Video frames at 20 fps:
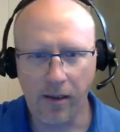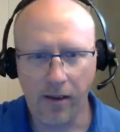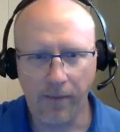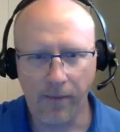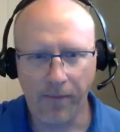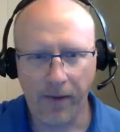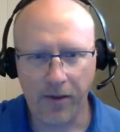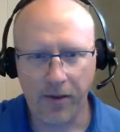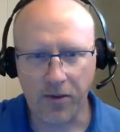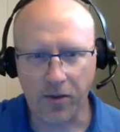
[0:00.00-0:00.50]

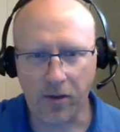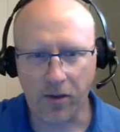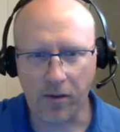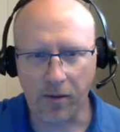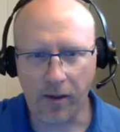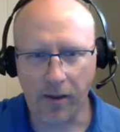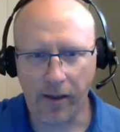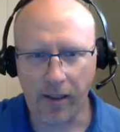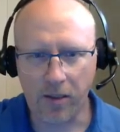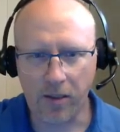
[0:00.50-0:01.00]
So I'm
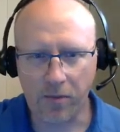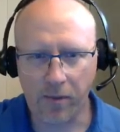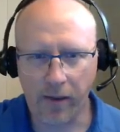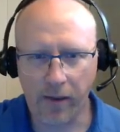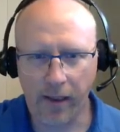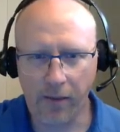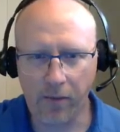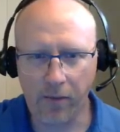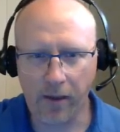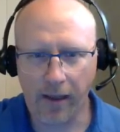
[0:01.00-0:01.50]
going to
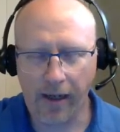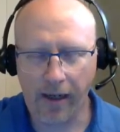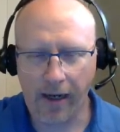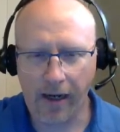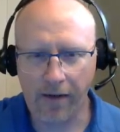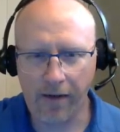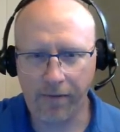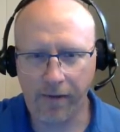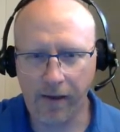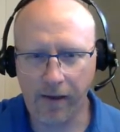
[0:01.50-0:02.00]
explain what I
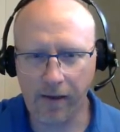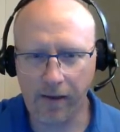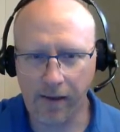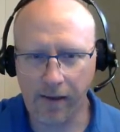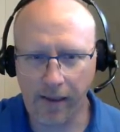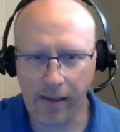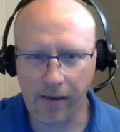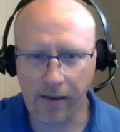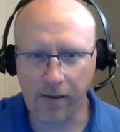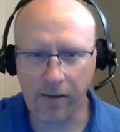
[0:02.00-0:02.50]
have here
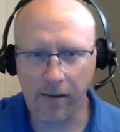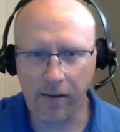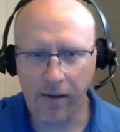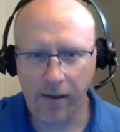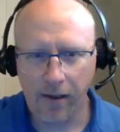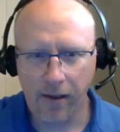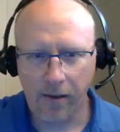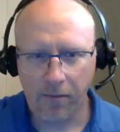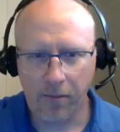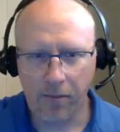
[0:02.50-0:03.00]
later,
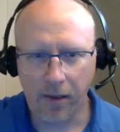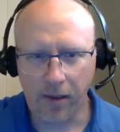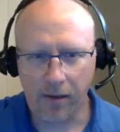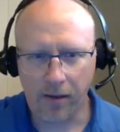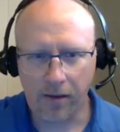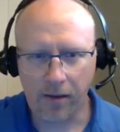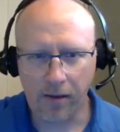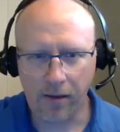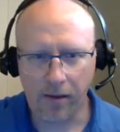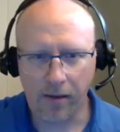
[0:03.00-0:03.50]
but
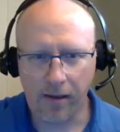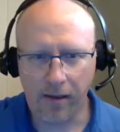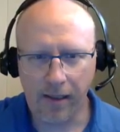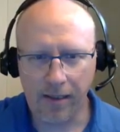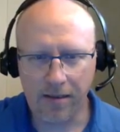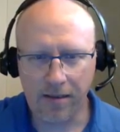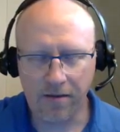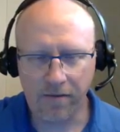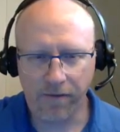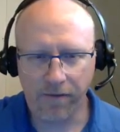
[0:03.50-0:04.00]
uh,
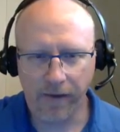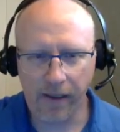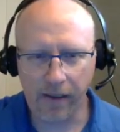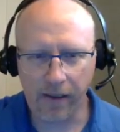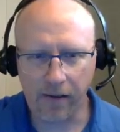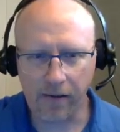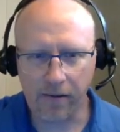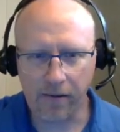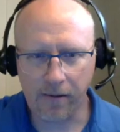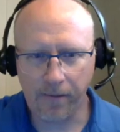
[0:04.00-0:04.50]
this
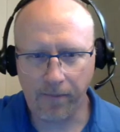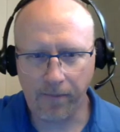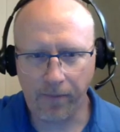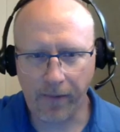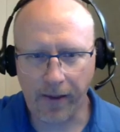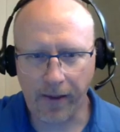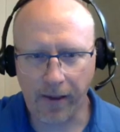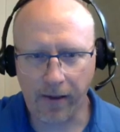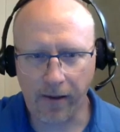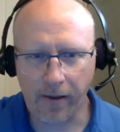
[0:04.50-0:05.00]
field
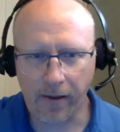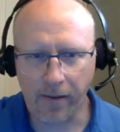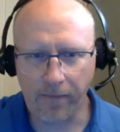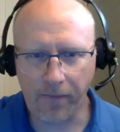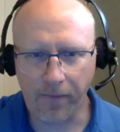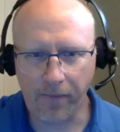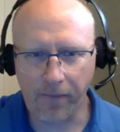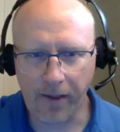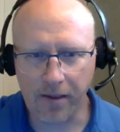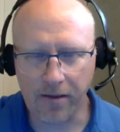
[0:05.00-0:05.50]

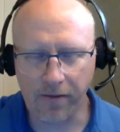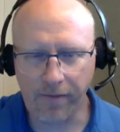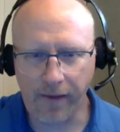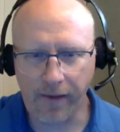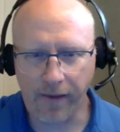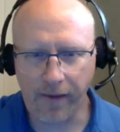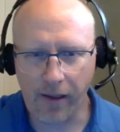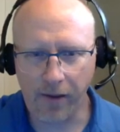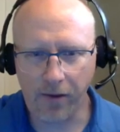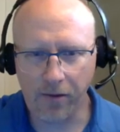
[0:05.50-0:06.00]
um, is a
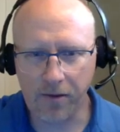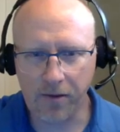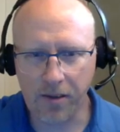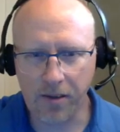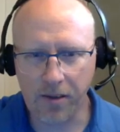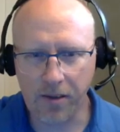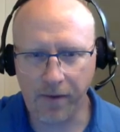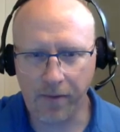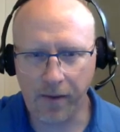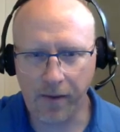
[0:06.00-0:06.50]
value. It's
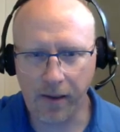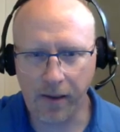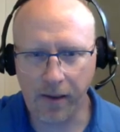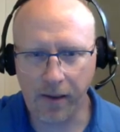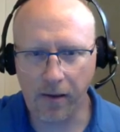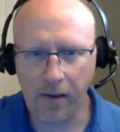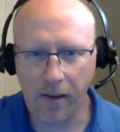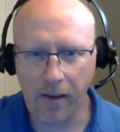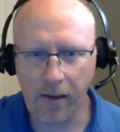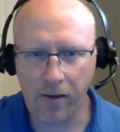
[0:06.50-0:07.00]
going to be
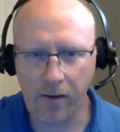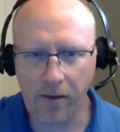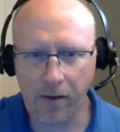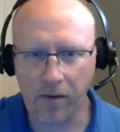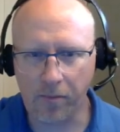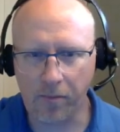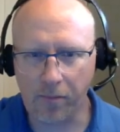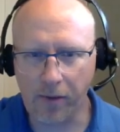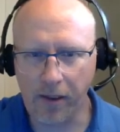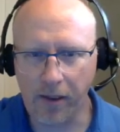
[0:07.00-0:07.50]
written into
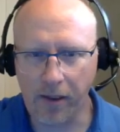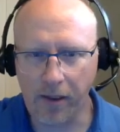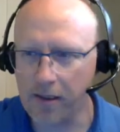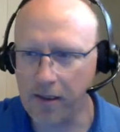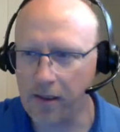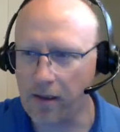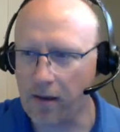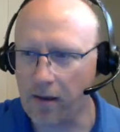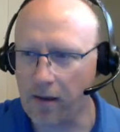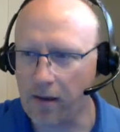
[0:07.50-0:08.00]
the
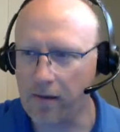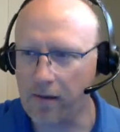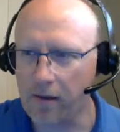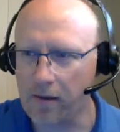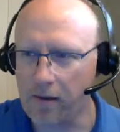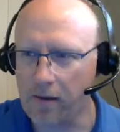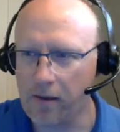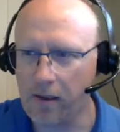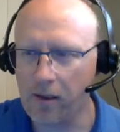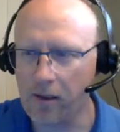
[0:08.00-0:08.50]
preset of the
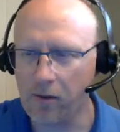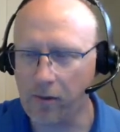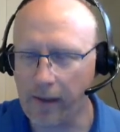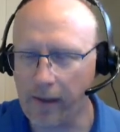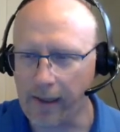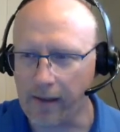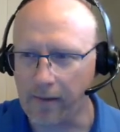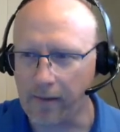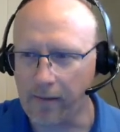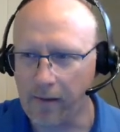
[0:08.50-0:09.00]

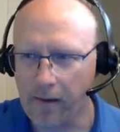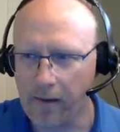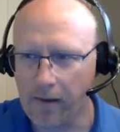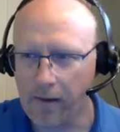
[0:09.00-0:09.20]
TON.